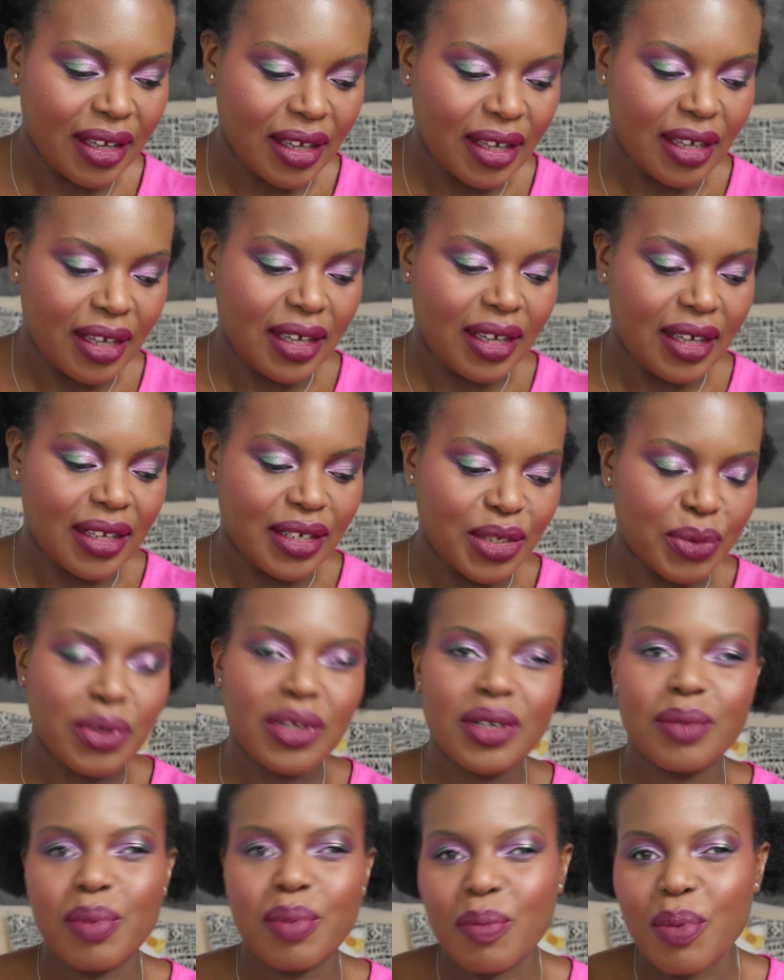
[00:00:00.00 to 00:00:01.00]
Do you
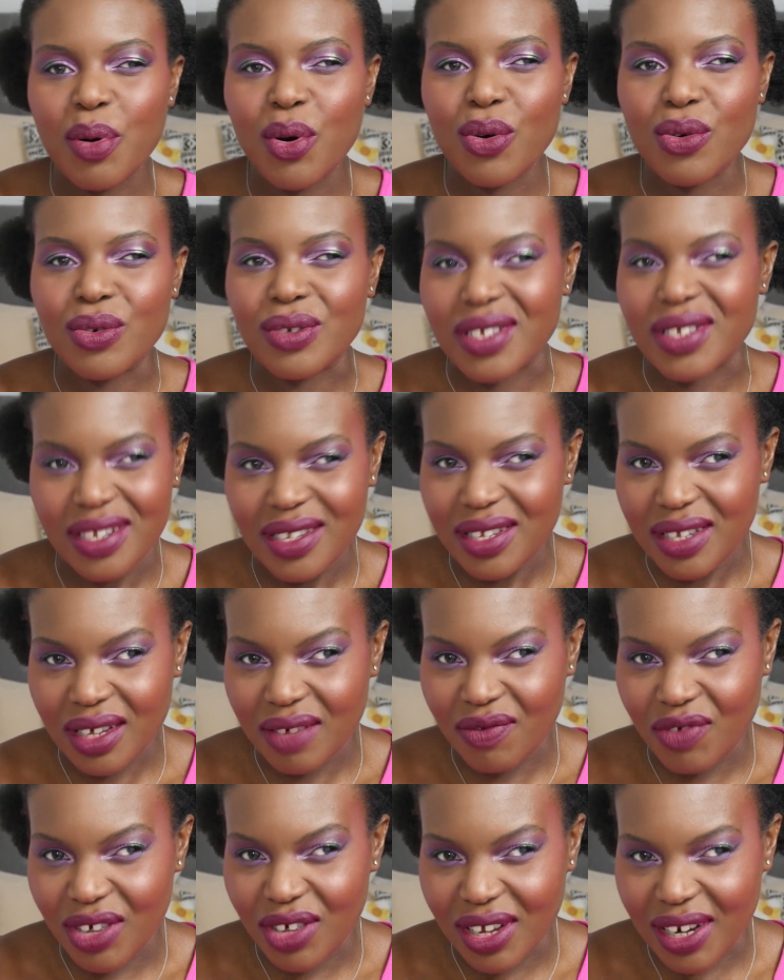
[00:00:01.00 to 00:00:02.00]
want to pause and see
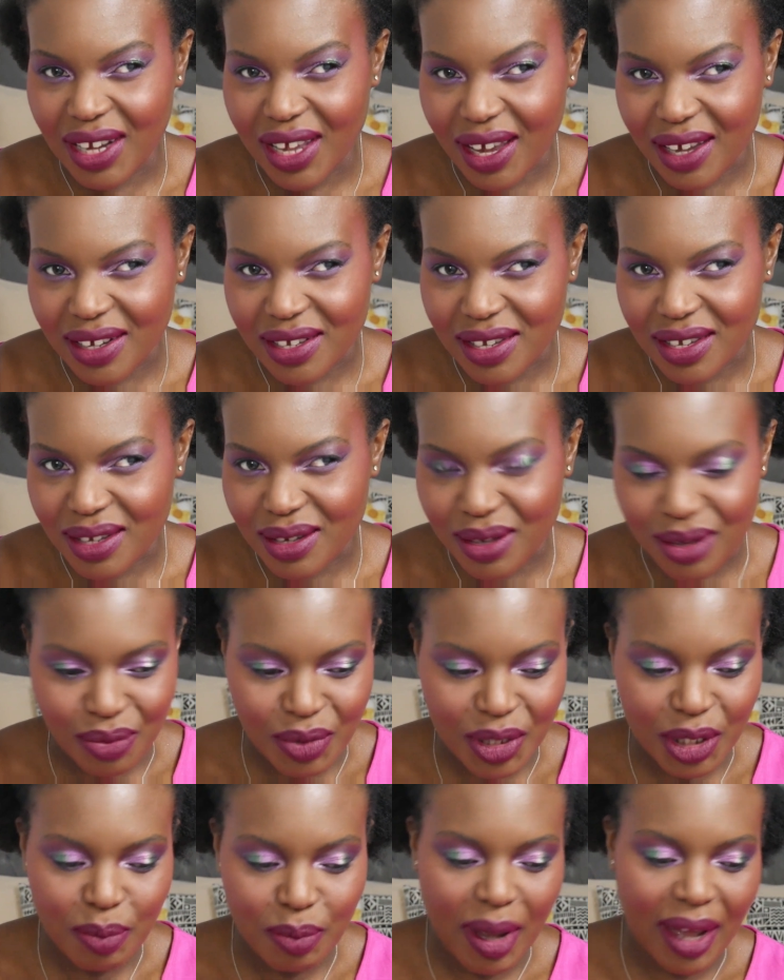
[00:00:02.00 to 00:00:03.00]
if you can guess
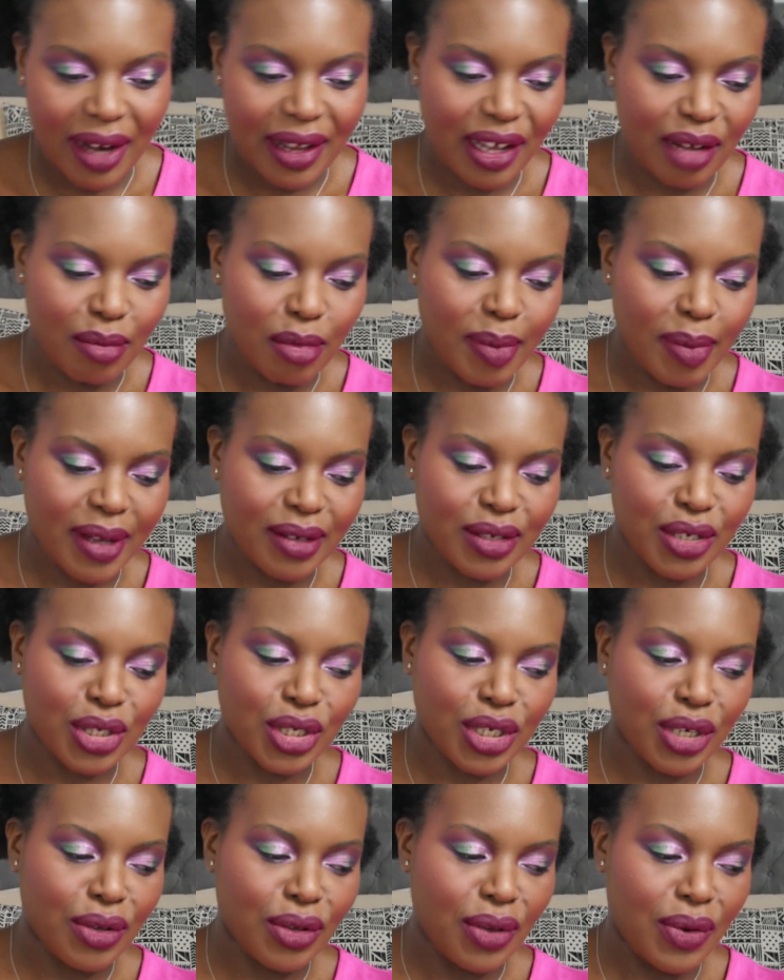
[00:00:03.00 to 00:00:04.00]
which palette I'm about to
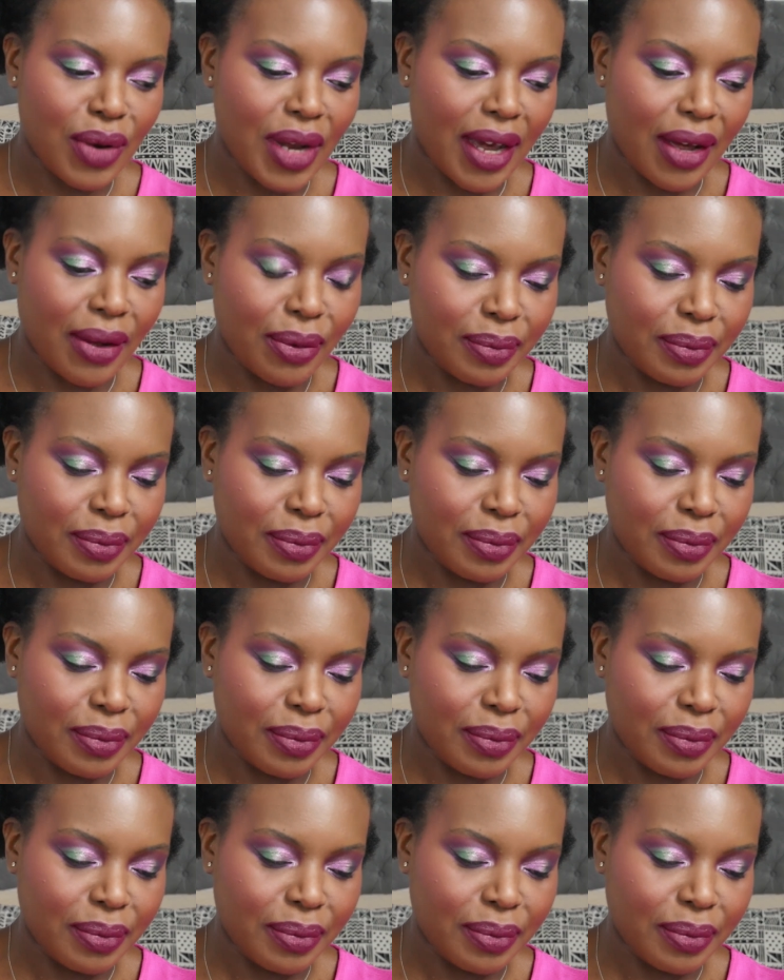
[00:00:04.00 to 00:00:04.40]
show you now?